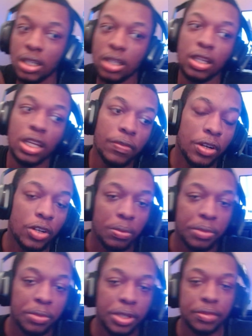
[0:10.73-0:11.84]
If you're new,
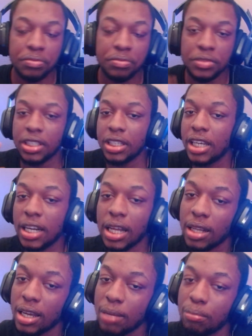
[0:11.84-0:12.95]
man, hit that
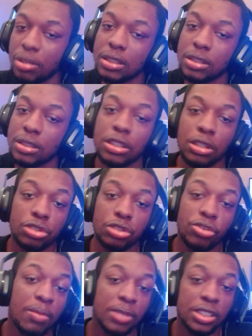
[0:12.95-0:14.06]
like button,
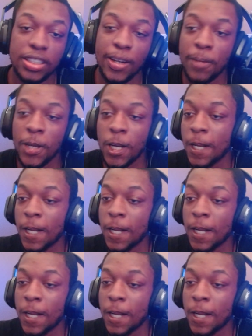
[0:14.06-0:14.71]
subscribe, and share, man.